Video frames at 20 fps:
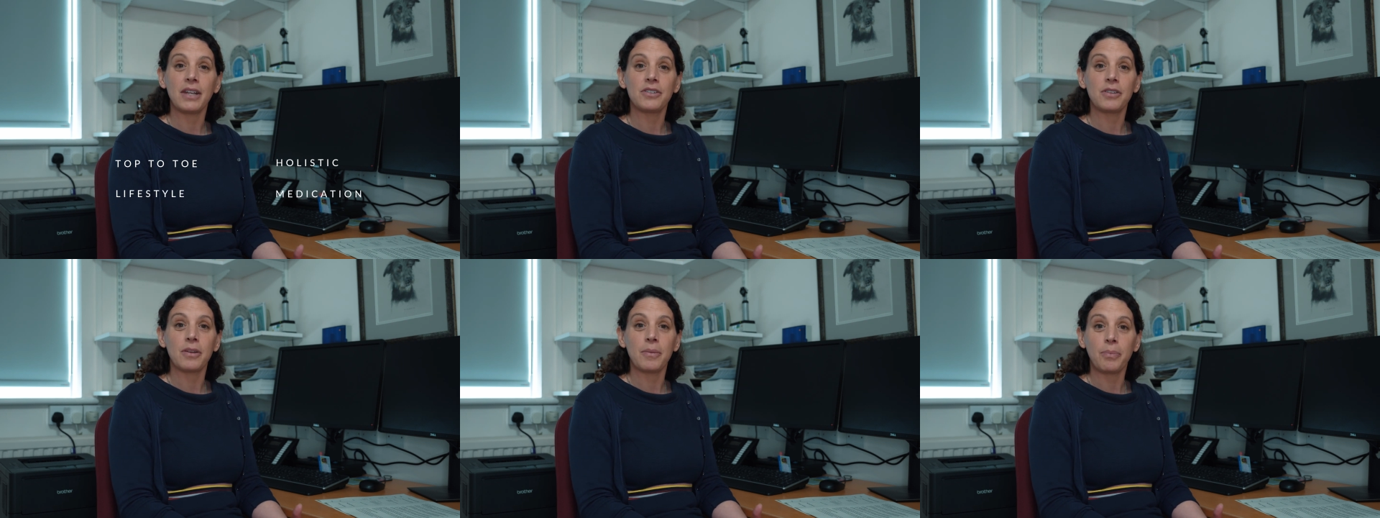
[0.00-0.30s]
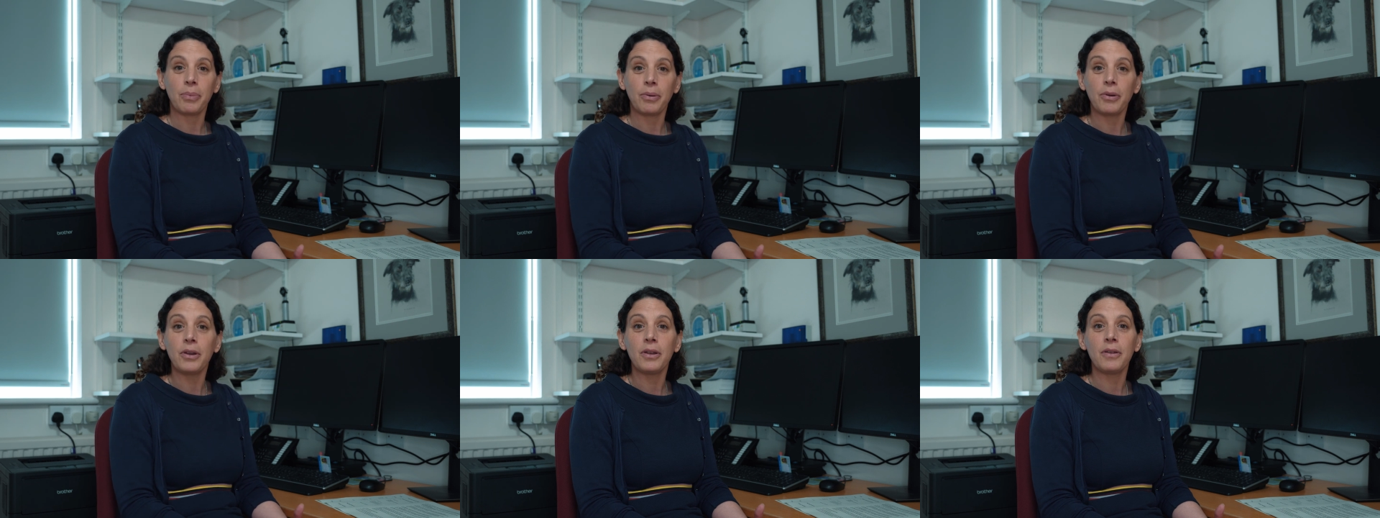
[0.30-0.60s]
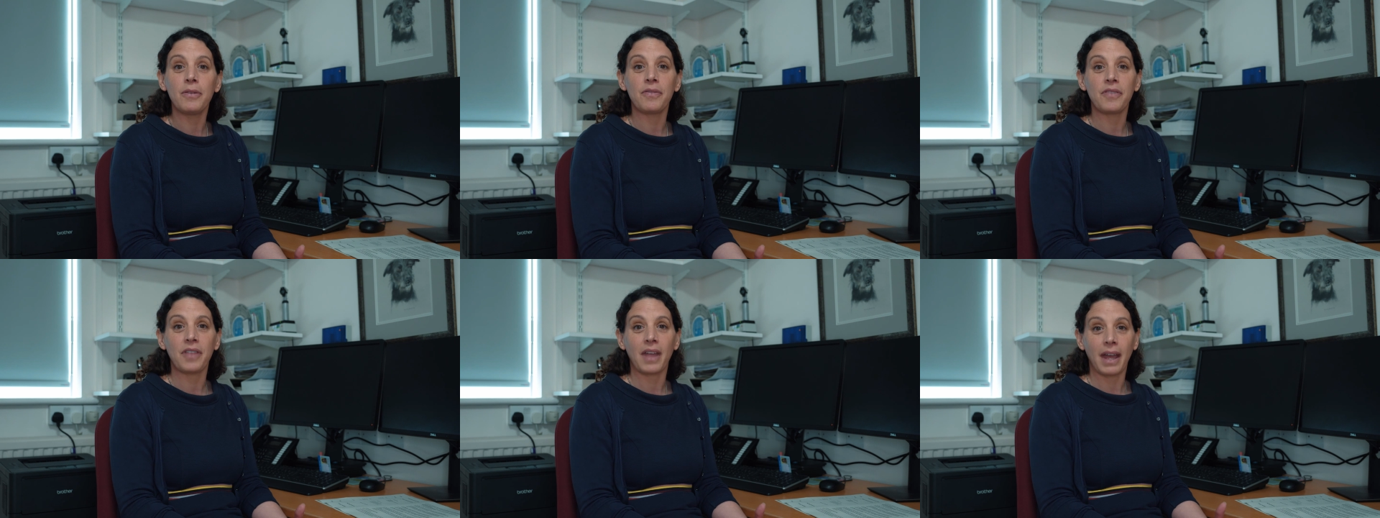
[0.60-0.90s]
to
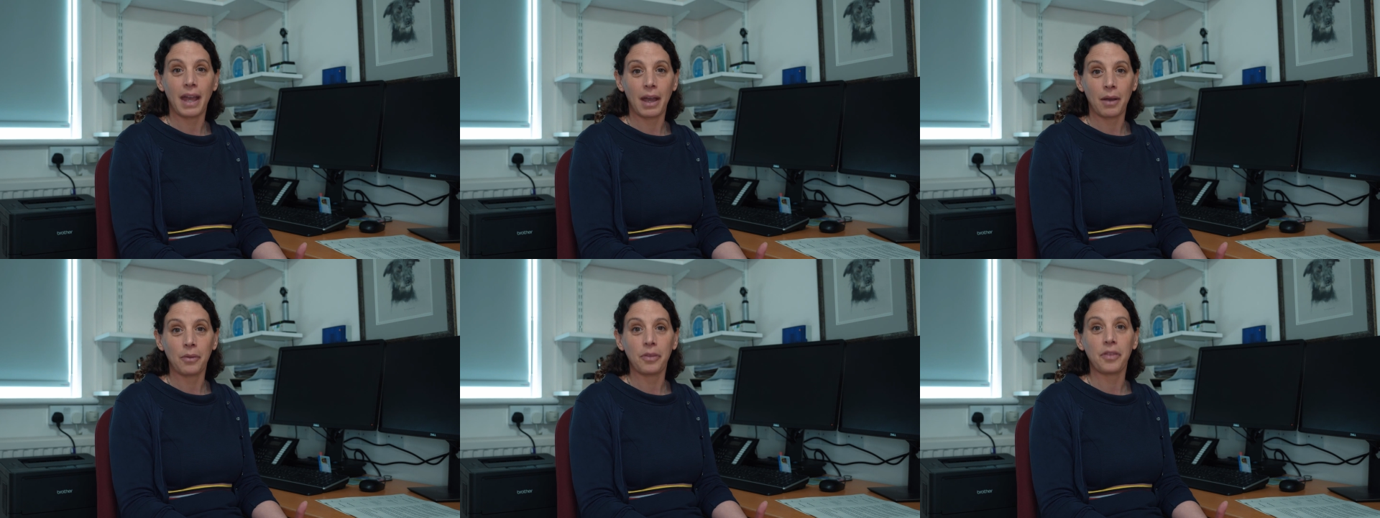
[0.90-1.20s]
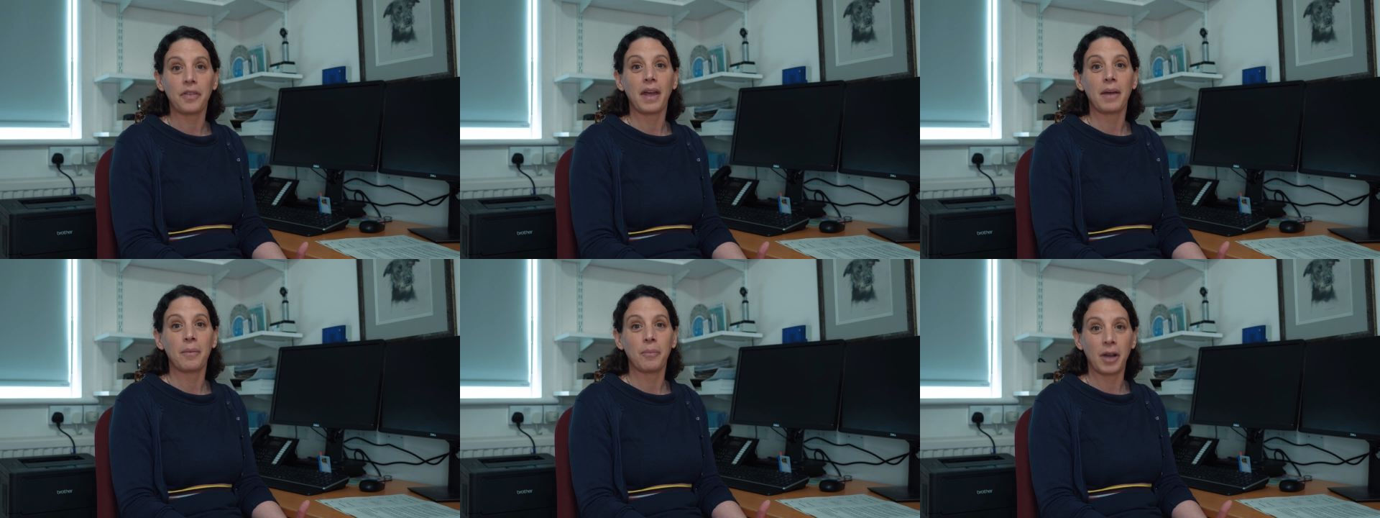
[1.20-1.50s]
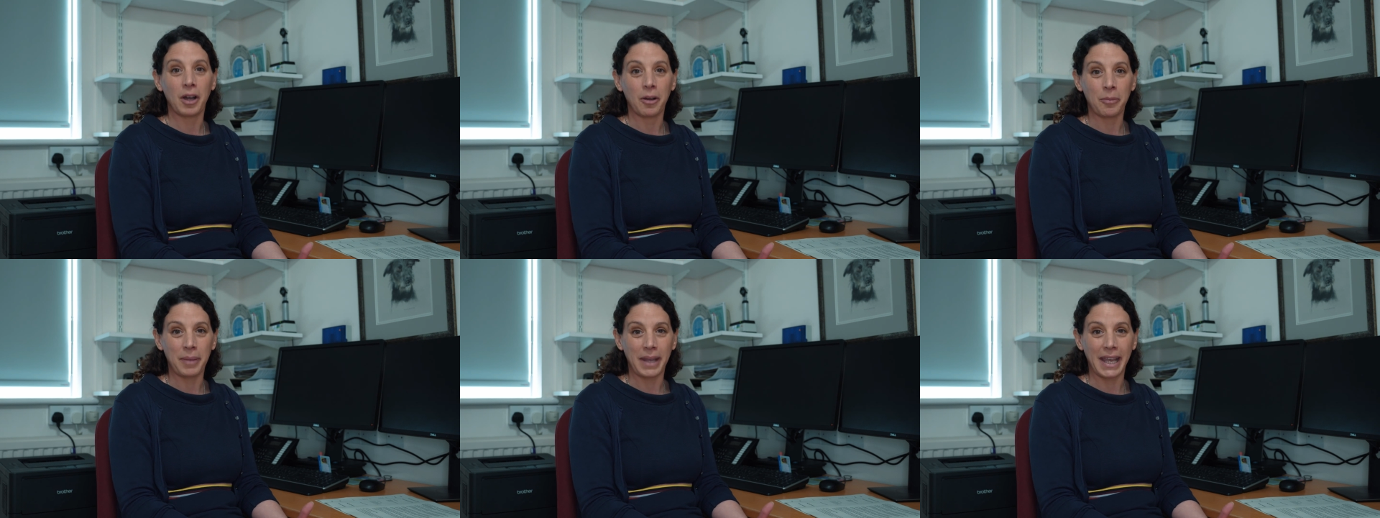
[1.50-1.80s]
improve their health and
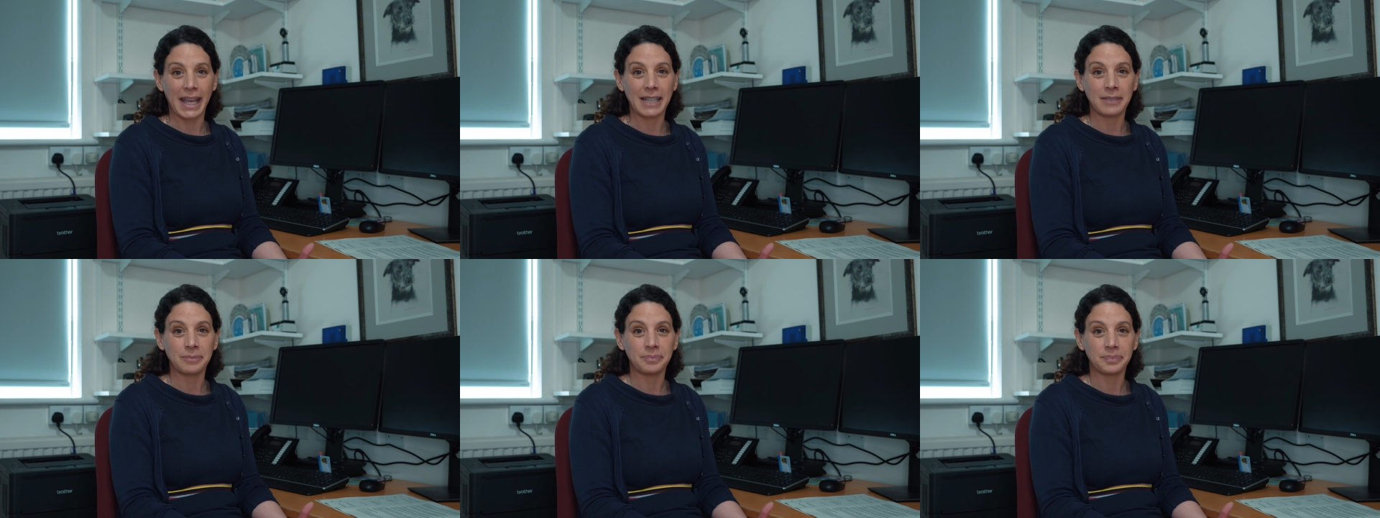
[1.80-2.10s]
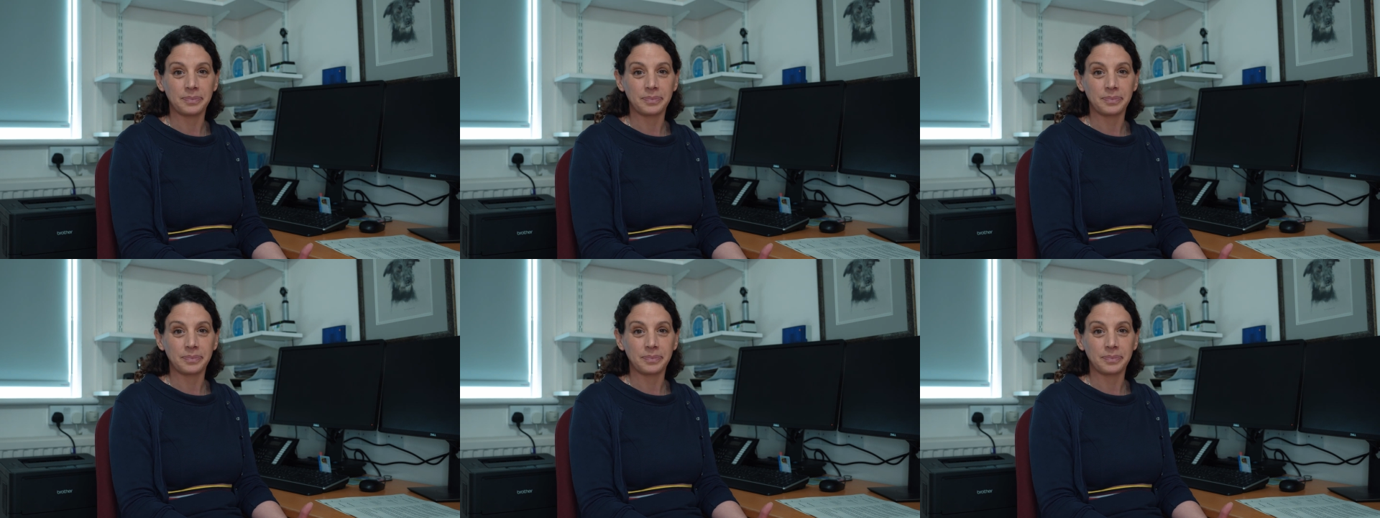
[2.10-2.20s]
well-being.